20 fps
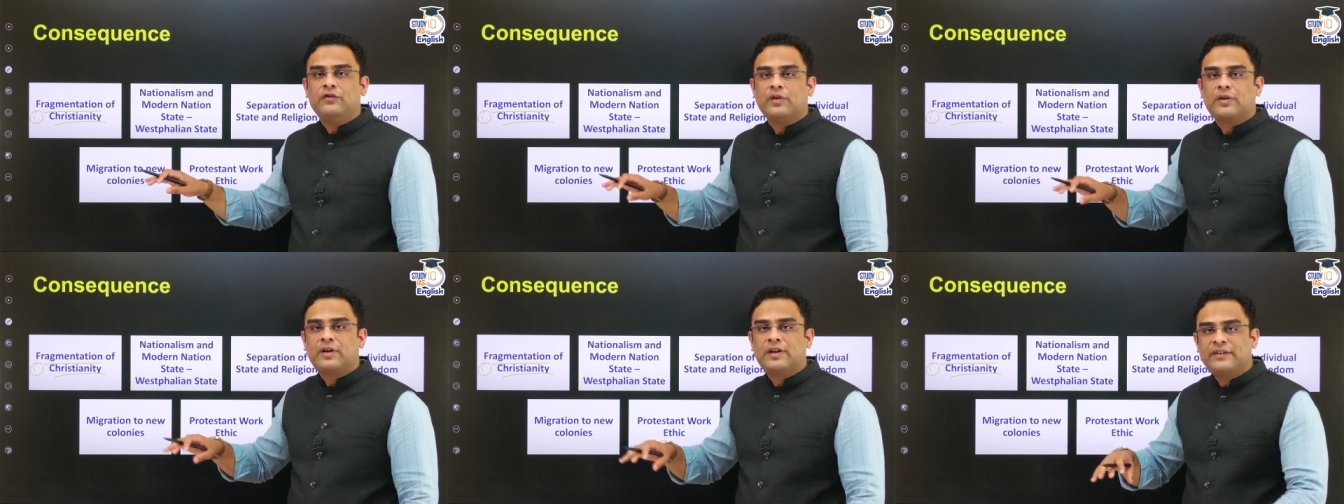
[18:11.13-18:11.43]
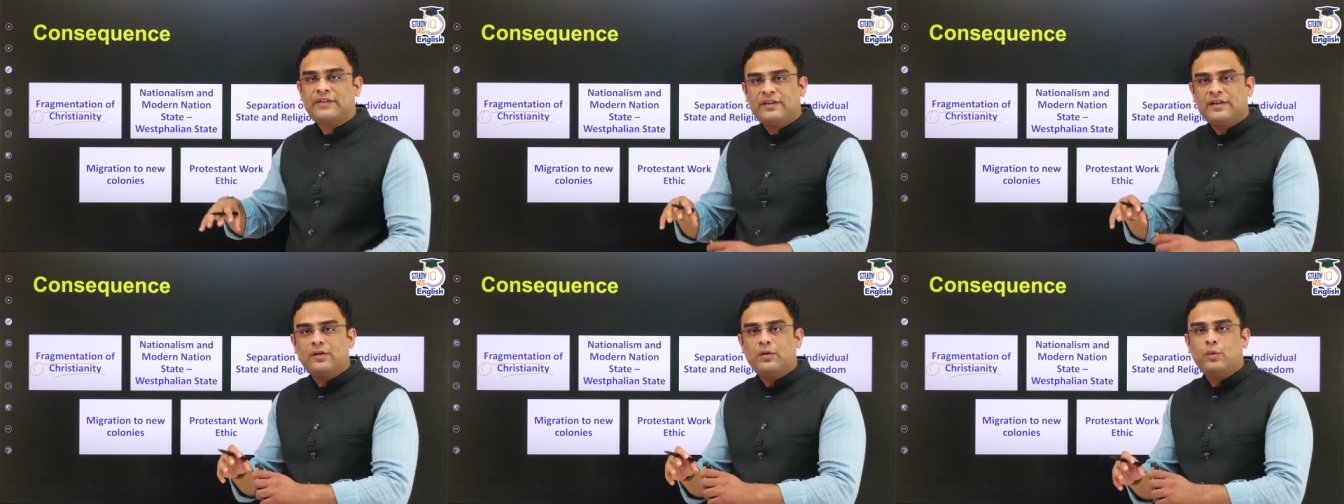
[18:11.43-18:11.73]
So
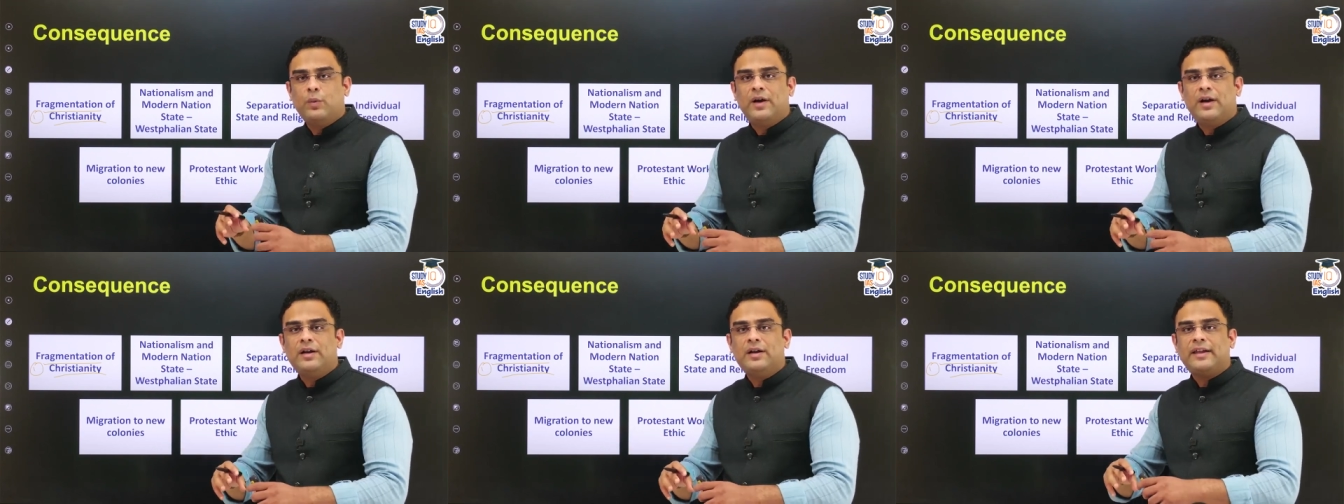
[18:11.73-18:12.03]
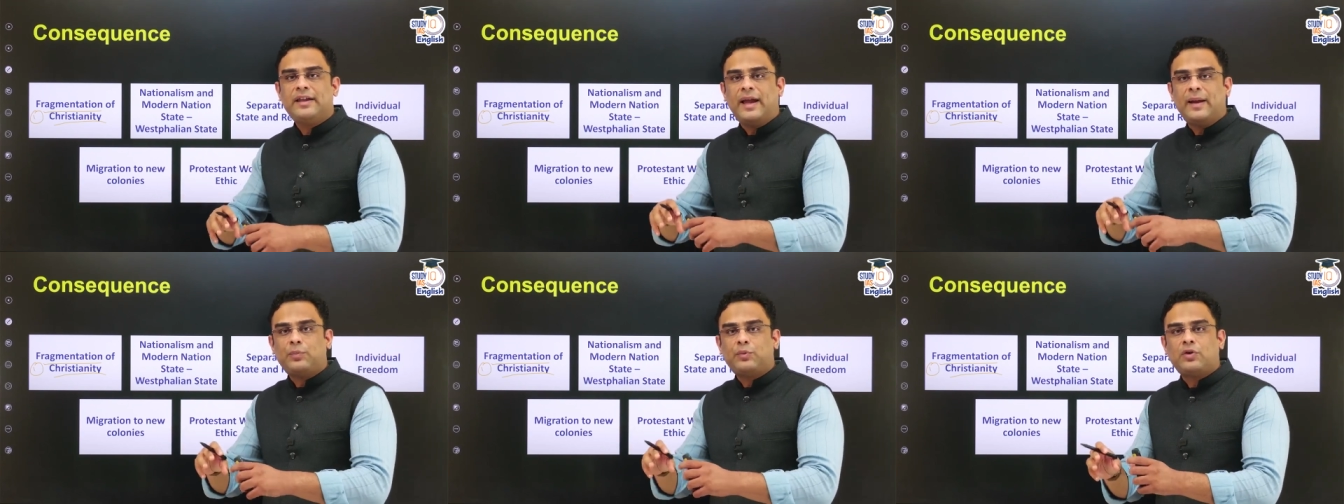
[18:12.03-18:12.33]
Christian
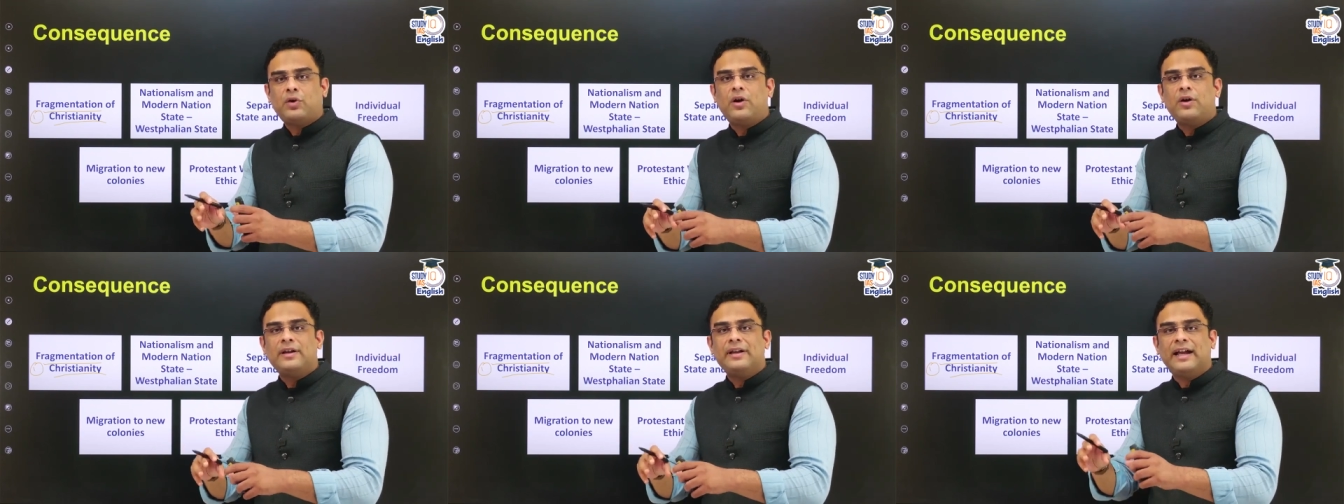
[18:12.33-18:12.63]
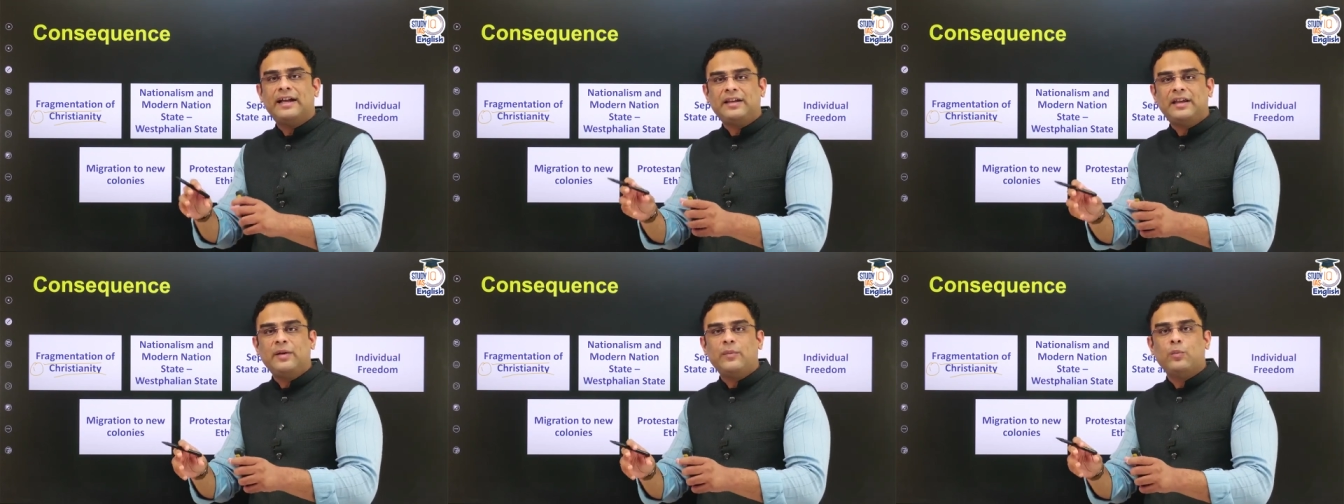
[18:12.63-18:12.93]
world kept on
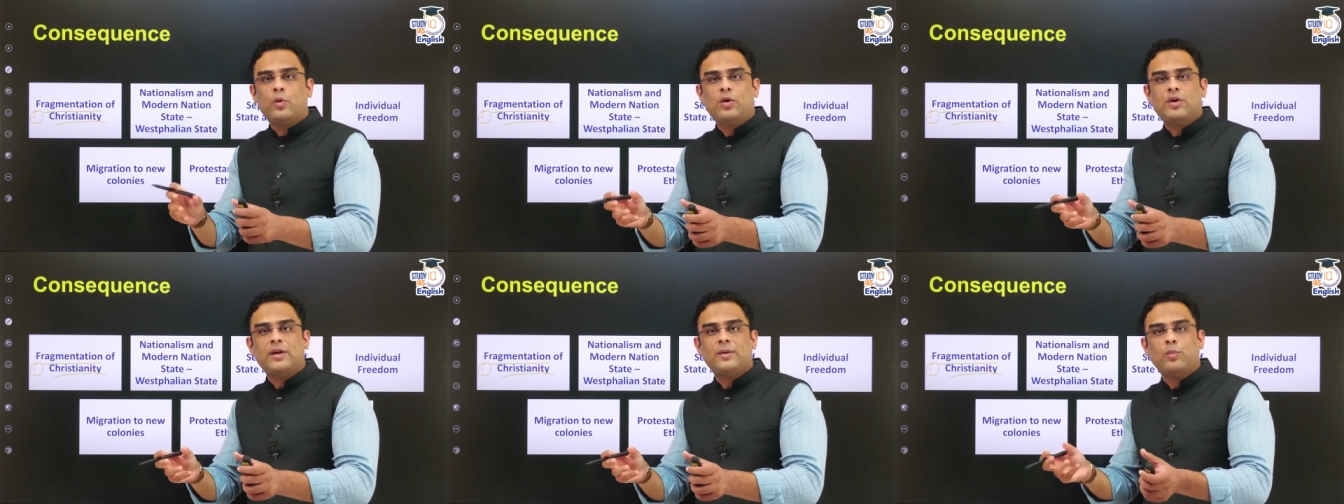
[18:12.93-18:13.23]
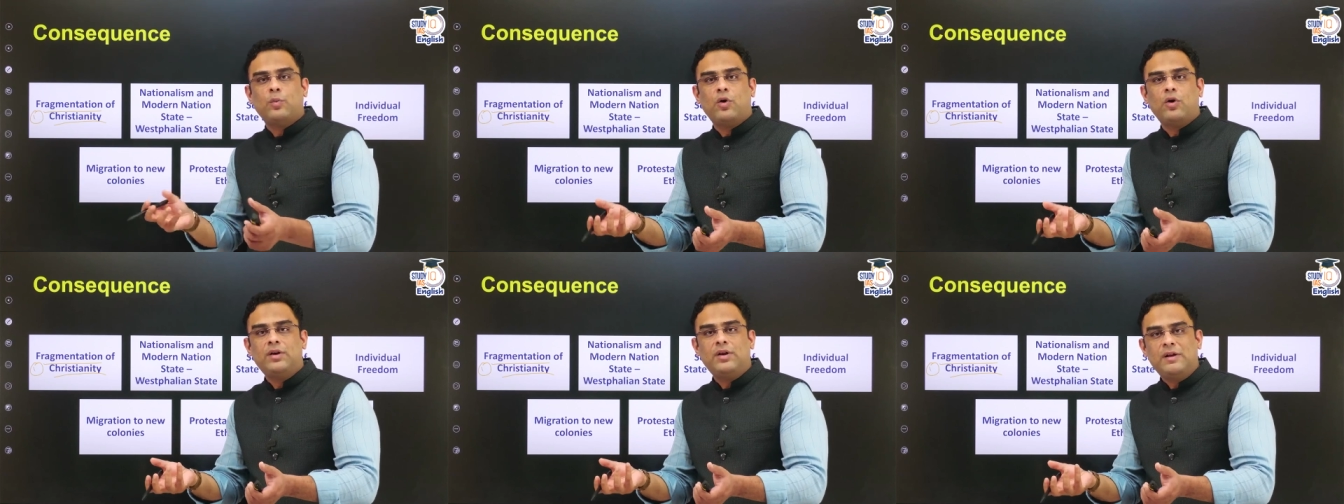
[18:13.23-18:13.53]
getting more
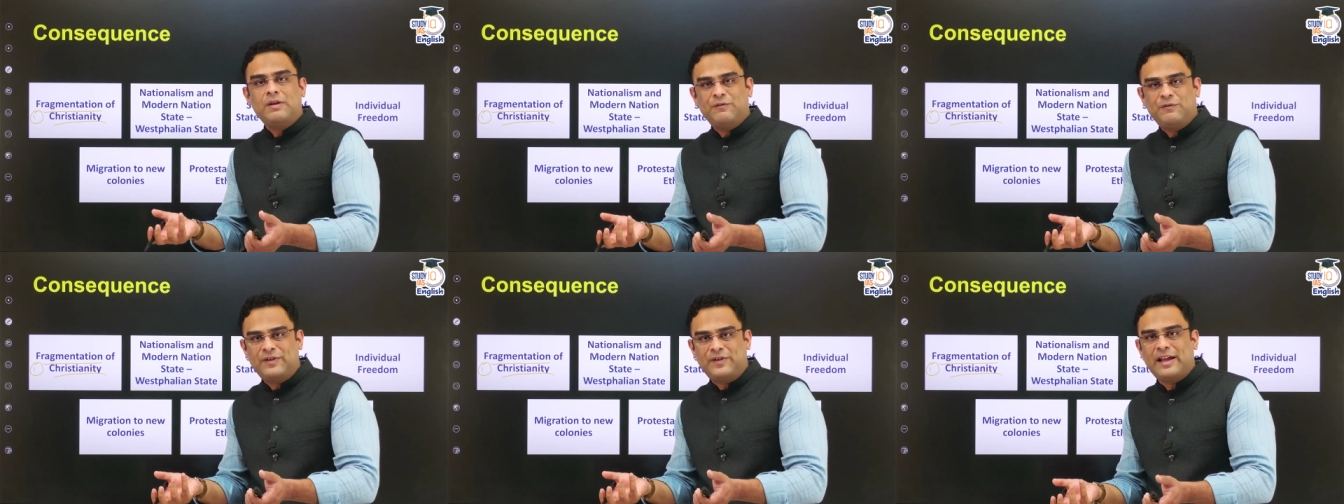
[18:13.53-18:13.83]
and more